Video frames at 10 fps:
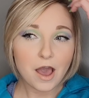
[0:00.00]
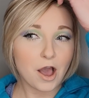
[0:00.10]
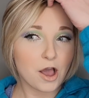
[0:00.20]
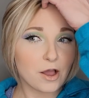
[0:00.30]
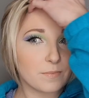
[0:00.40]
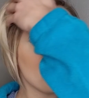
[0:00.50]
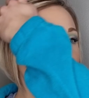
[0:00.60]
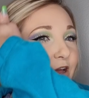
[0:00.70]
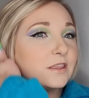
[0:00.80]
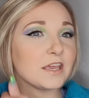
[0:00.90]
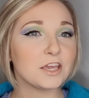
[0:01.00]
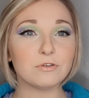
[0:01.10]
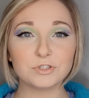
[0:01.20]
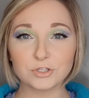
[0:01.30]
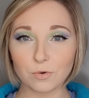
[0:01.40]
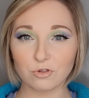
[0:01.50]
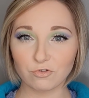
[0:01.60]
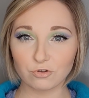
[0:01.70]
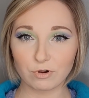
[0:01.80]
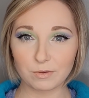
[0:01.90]
But thank you so much for
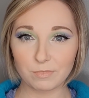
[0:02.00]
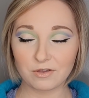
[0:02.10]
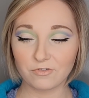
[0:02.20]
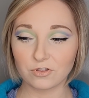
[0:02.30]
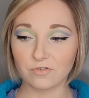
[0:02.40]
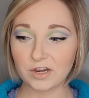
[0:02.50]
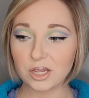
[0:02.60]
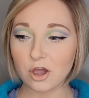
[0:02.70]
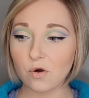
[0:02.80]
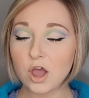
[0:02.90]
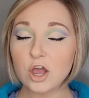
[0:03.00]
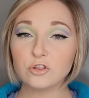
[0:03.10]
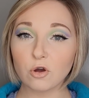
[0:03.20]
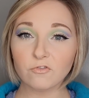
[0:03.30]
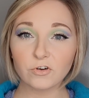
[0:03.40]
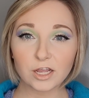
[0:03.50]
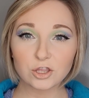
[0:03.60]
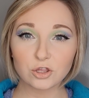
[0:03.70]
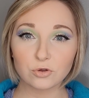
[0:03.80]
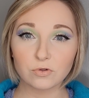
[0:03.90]
joining me for the video. Don't forget
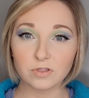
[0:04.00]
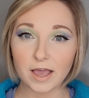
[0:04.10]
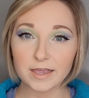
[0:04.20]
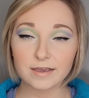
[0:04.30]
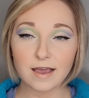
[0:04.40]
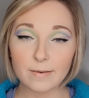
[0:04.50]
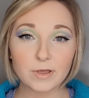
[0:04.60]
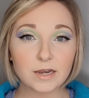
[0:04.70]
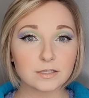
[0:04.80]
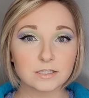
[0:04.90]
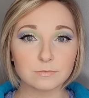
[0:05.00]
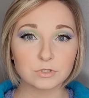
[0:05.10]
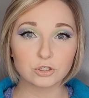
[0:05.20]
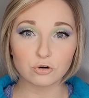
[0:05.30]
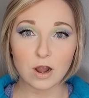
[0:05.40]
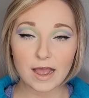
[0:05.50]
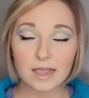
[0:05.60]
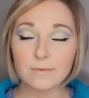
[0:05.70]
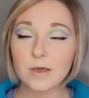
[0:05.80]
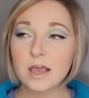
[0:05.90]
to like, comment, and
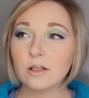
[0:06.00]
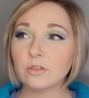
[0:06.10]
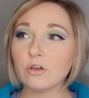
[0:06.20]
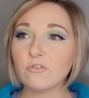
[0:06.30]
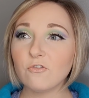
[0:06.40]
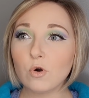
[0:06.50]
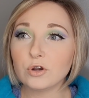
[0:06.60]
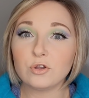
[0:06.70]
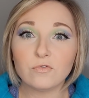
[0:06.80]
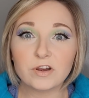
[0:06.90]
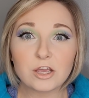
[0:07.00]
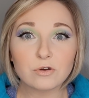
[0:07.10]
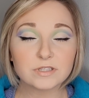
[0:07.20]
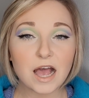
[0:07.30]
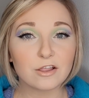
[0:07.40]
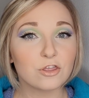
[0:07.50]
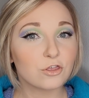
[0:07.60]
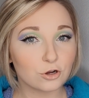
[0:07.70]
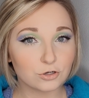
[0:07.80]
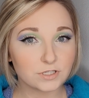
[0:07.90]
subscribe. Look for new videos on
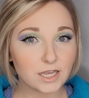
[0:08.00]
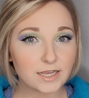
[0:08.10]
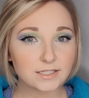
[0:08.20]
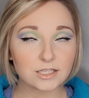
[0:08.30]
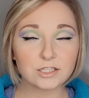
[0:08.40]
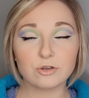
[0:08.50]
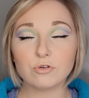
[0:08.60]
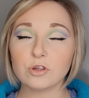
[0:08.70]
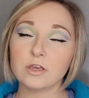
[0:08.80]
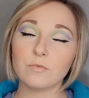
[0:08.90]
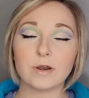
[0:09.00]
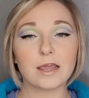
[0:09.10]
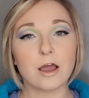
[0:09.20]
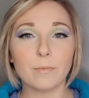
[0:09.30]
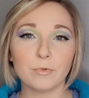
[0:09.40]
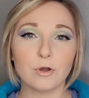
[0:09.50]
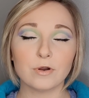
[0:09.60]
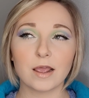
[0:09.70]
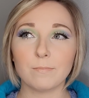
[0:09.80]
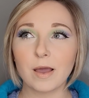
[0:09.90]
Thursdays. That's usually when I upload.
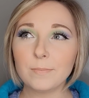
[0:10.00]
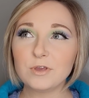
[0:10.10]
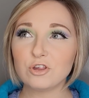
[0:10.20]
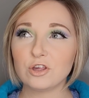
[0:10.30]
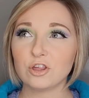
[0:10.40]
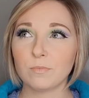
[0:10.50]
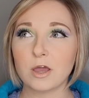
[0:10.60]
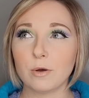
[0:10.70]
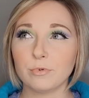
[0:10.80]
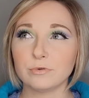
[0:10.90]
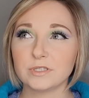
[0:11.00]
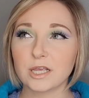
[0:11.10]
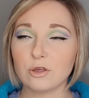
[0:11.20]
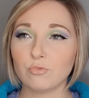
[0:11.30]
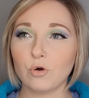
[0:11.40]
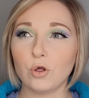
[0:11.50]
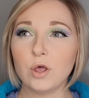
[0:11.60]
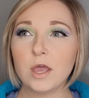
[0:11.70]
I might be changing my upload schedule.